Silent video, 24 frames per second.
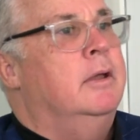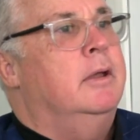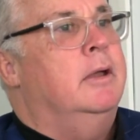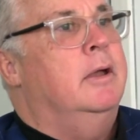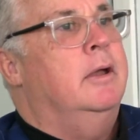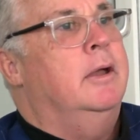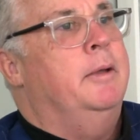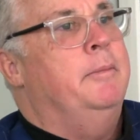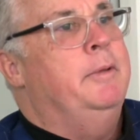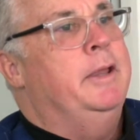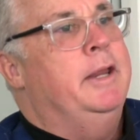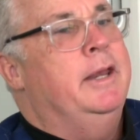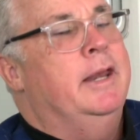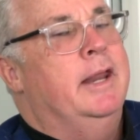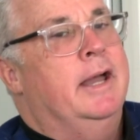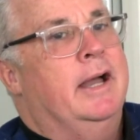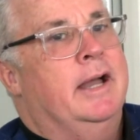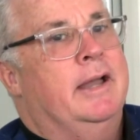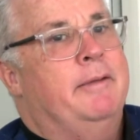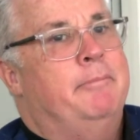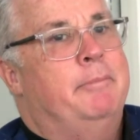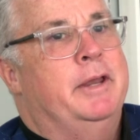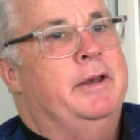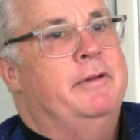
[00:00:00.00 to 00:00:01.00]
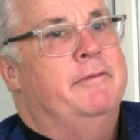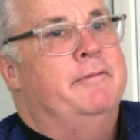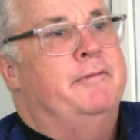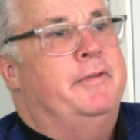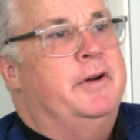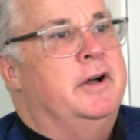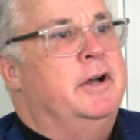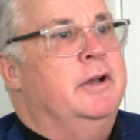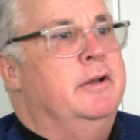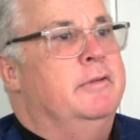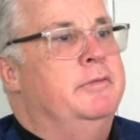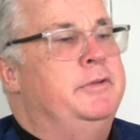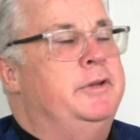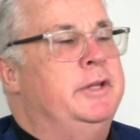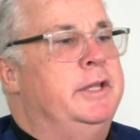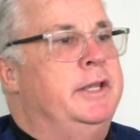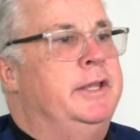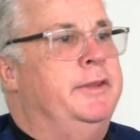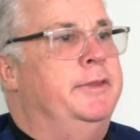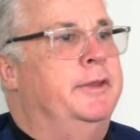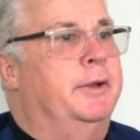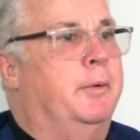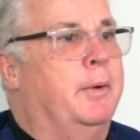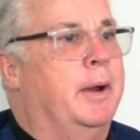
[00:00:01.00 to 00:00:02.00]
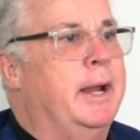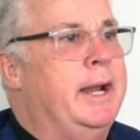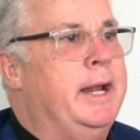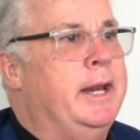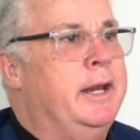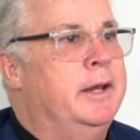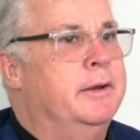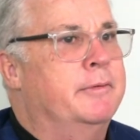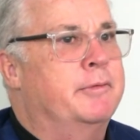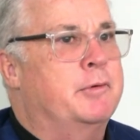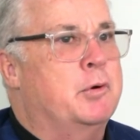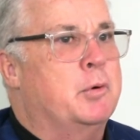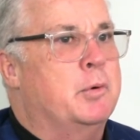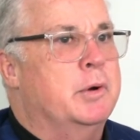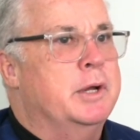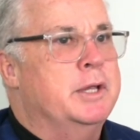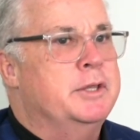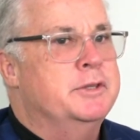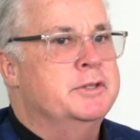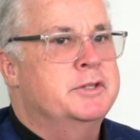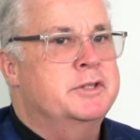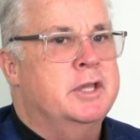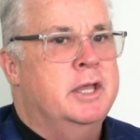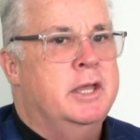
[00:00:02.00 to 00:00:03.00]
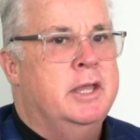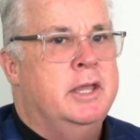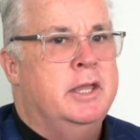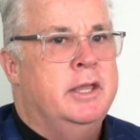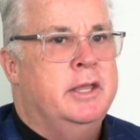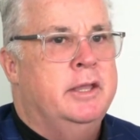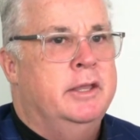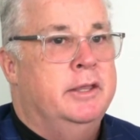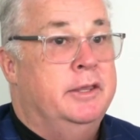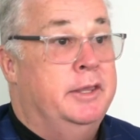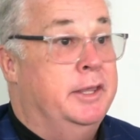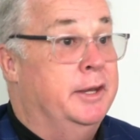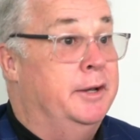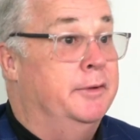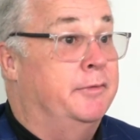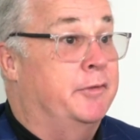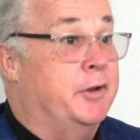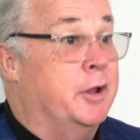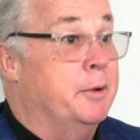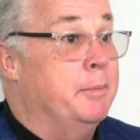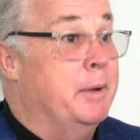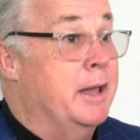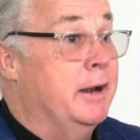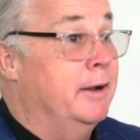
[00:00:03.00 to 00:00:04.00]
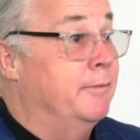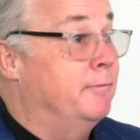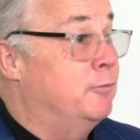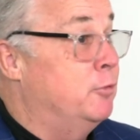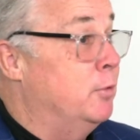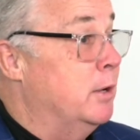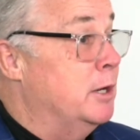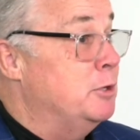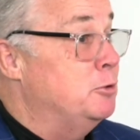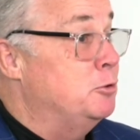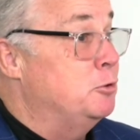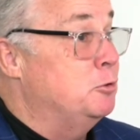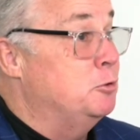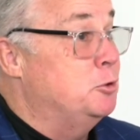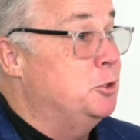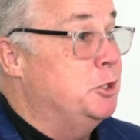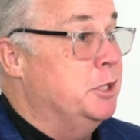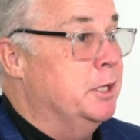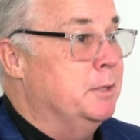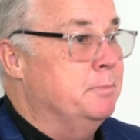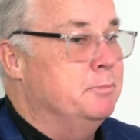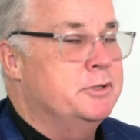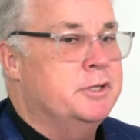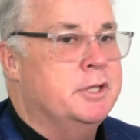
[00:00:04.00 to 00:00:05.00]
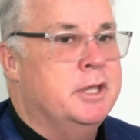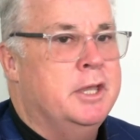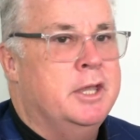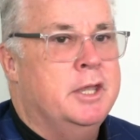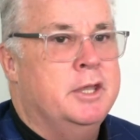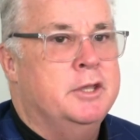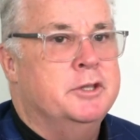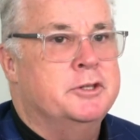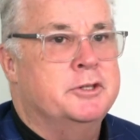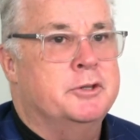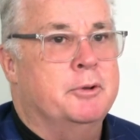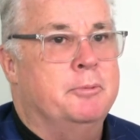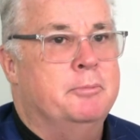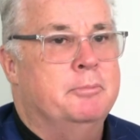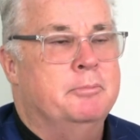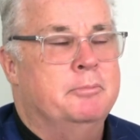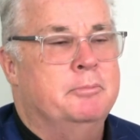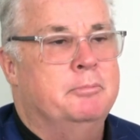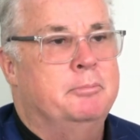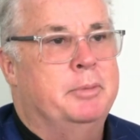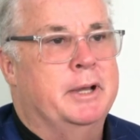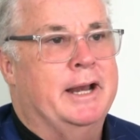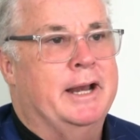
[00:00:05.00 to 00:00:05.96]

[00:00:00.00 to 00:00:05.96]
I mean, I've been involved in the grading of coins that have come out of treasure ships. So, but I